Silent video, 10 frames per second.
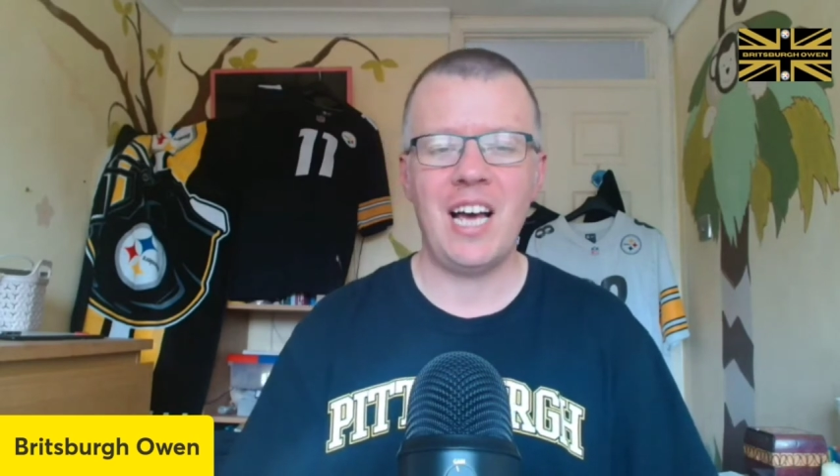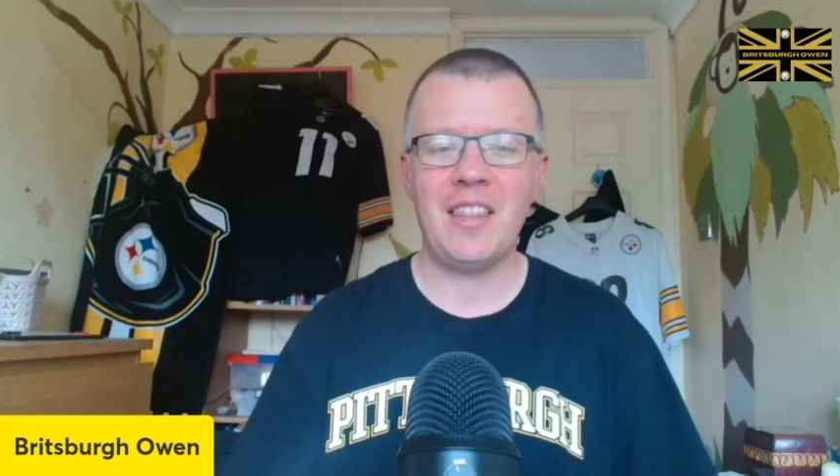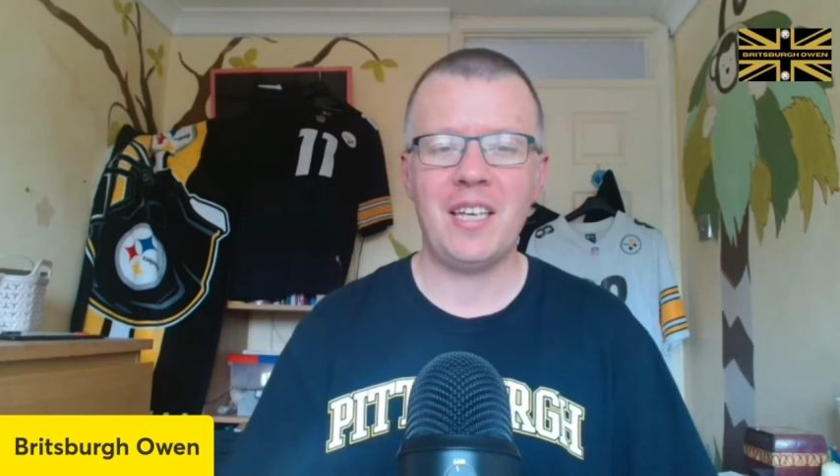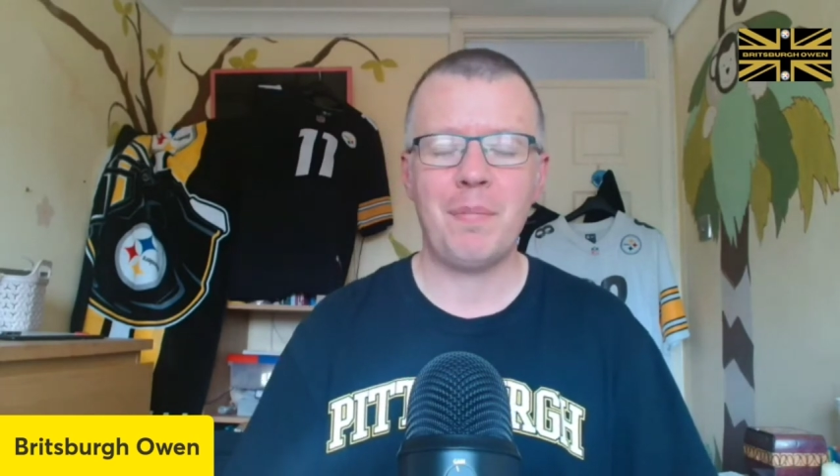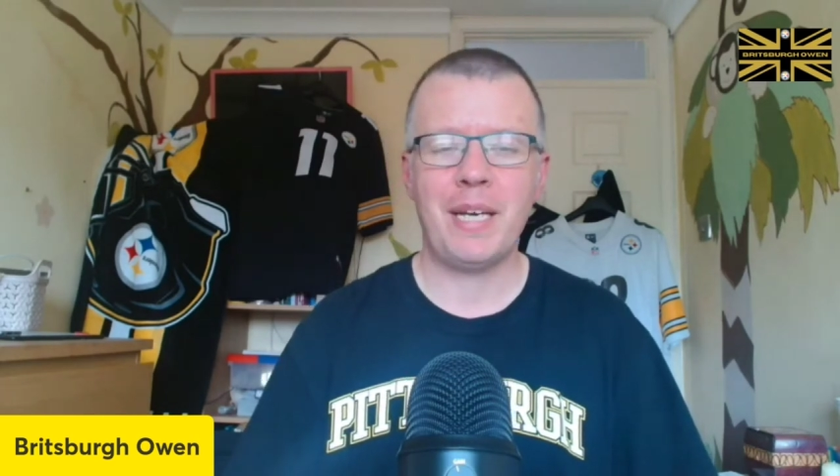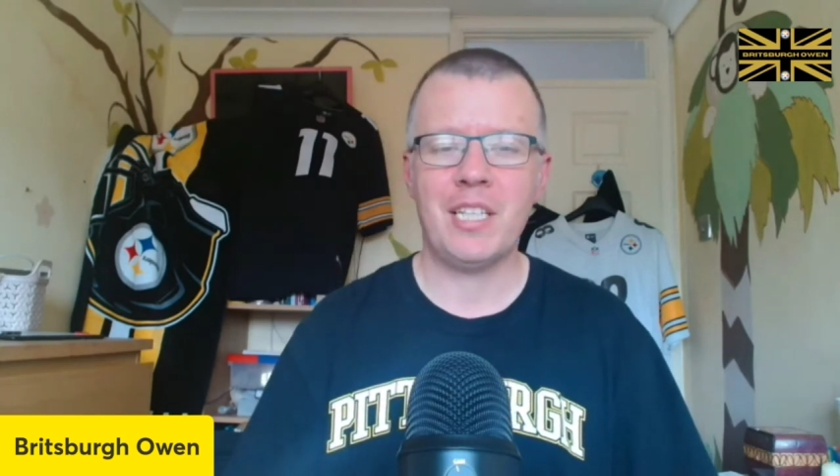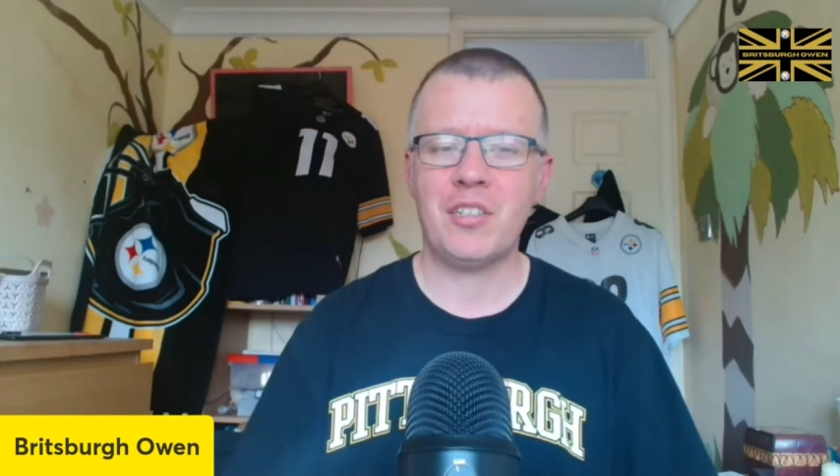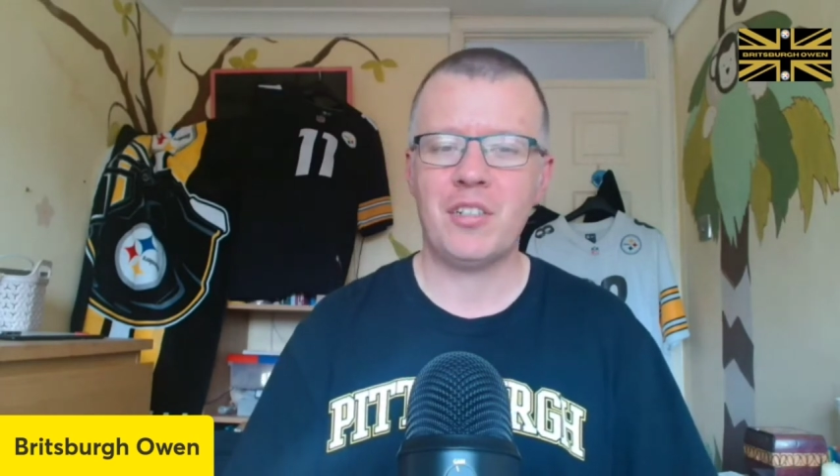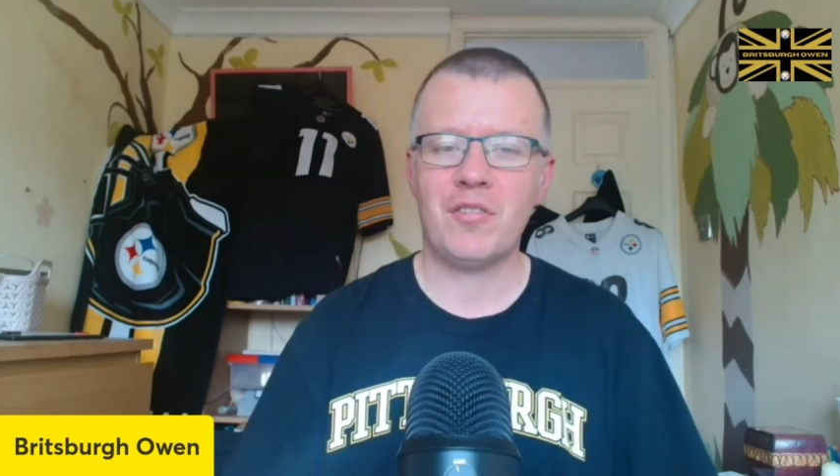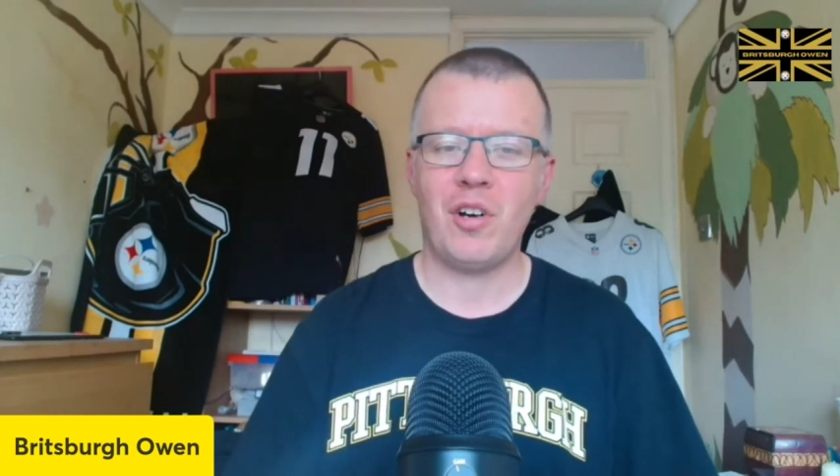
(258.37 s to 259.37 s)
I think
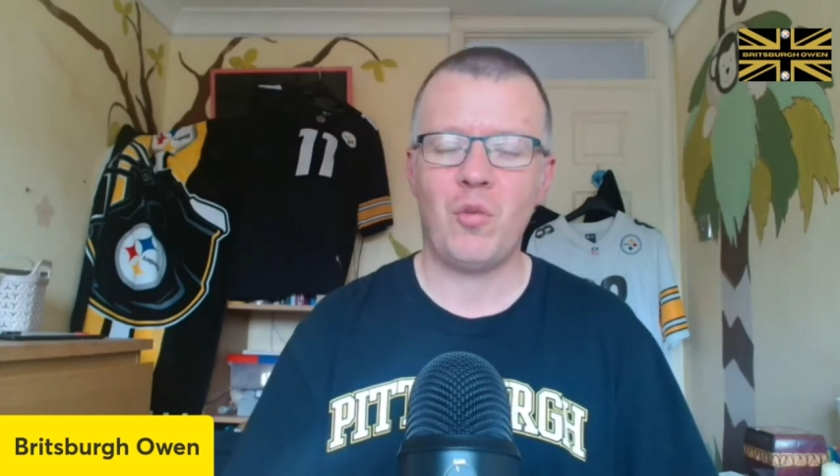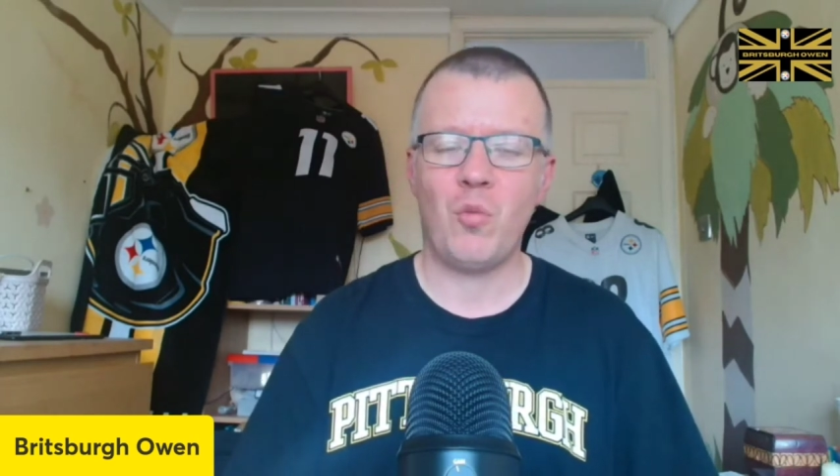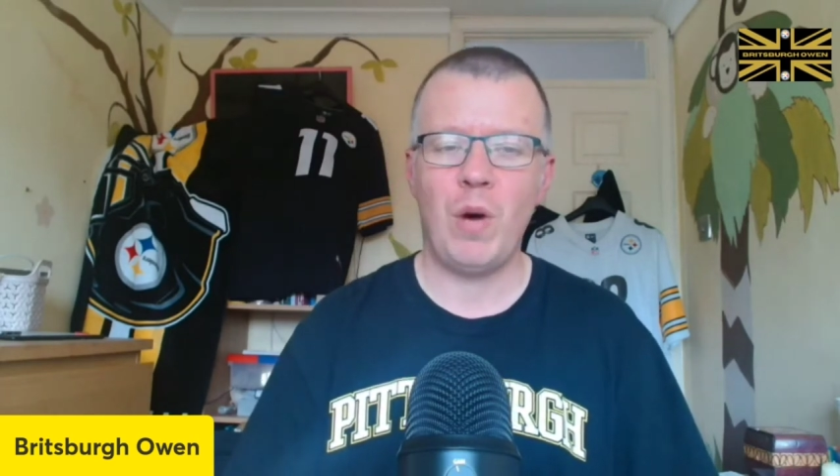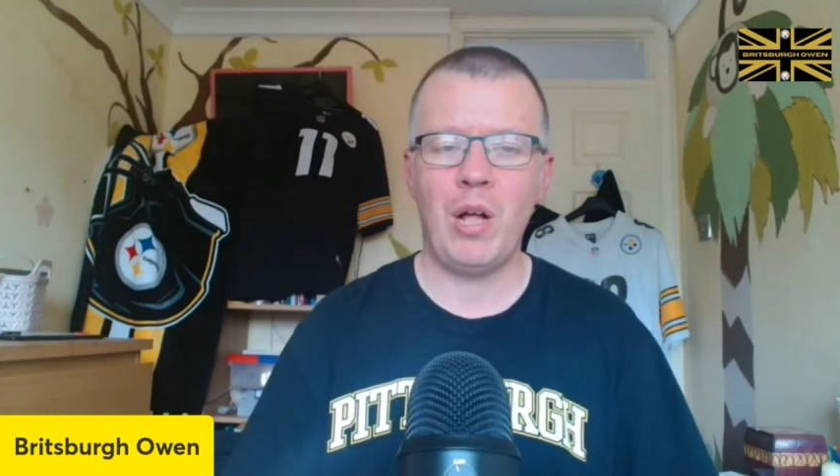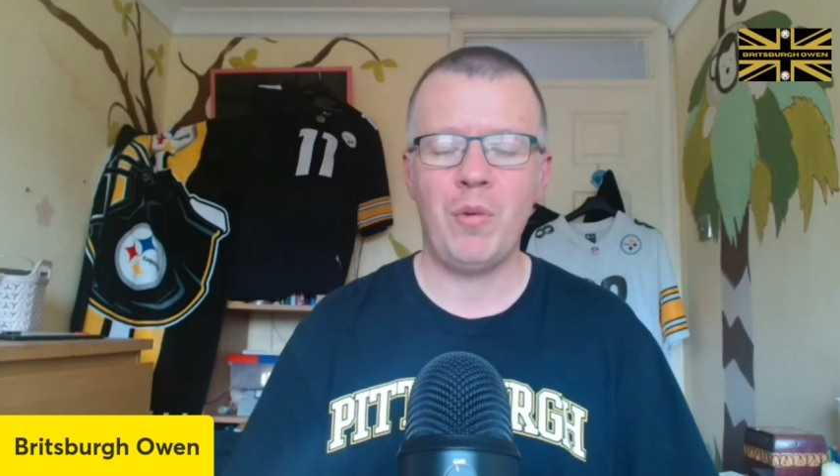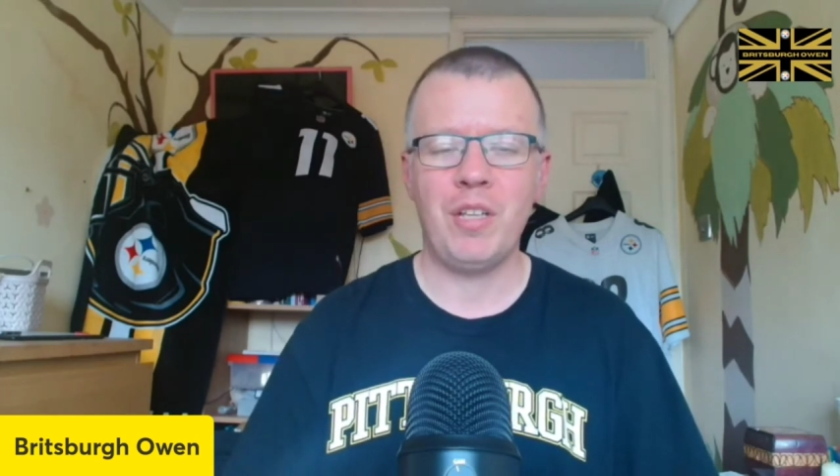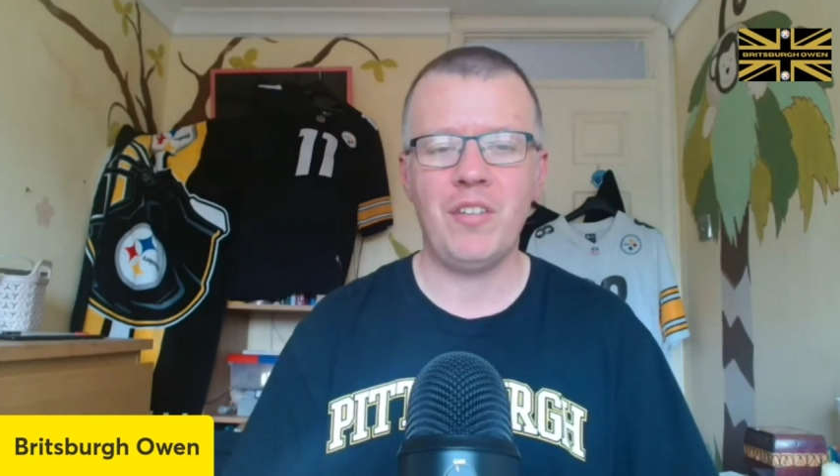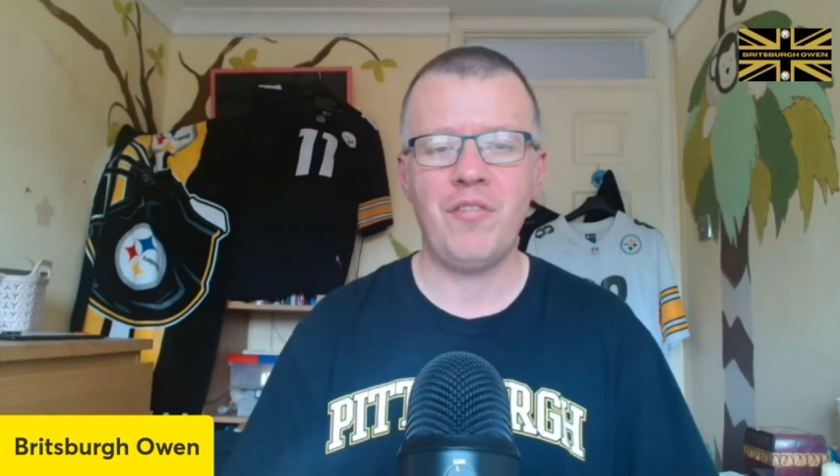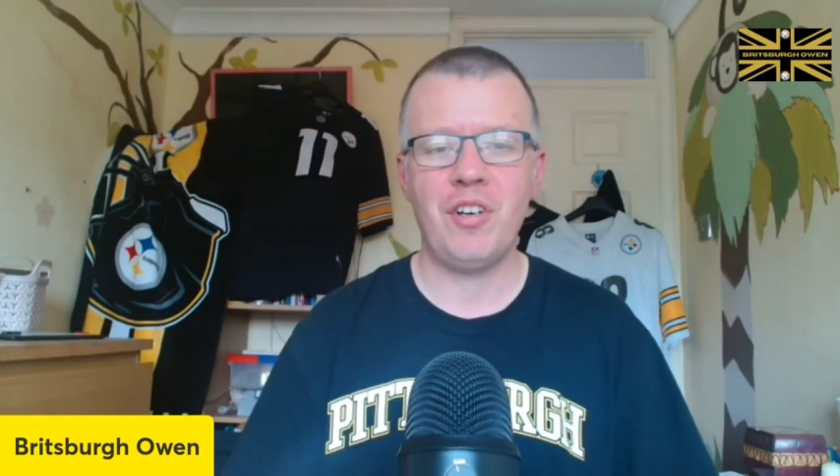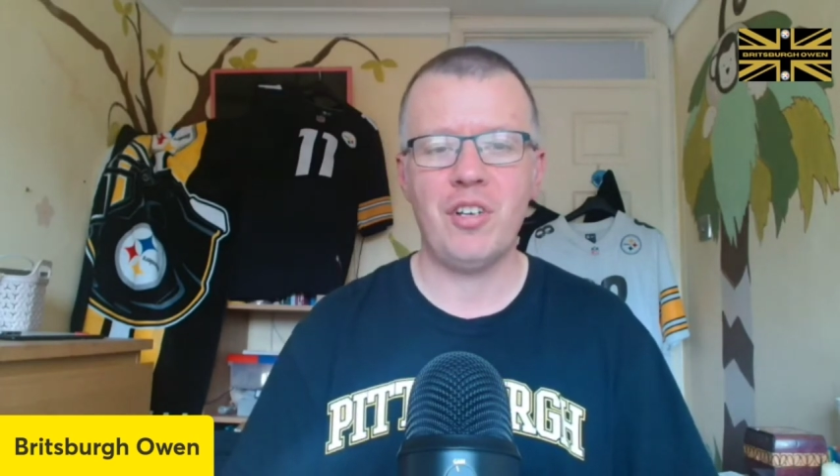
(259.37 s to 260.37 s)
Pickens could have gone well within
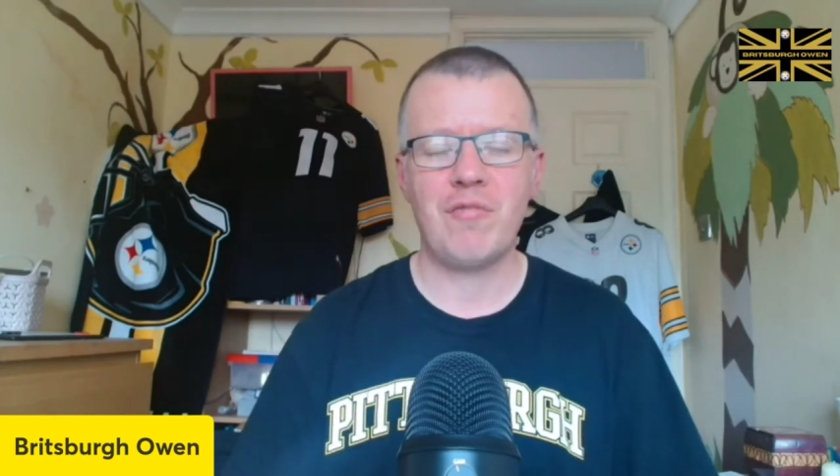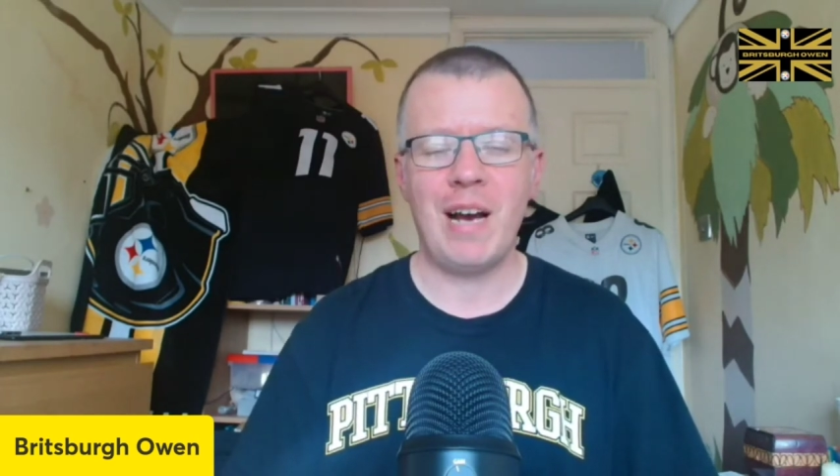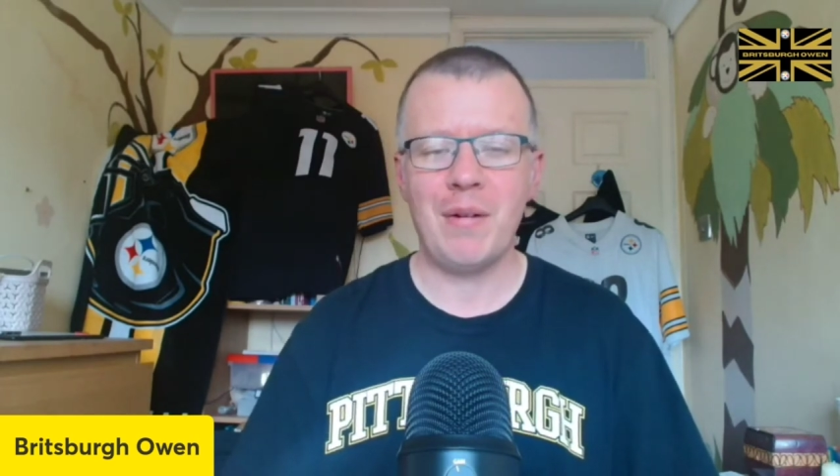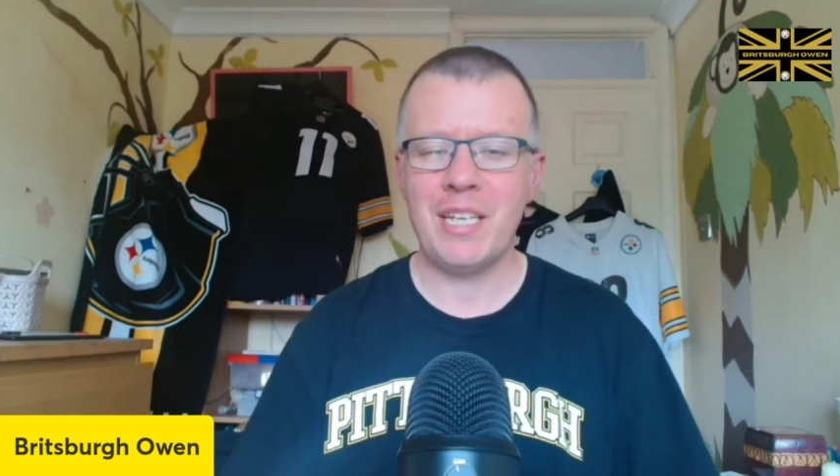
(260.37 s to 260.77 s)
the first round.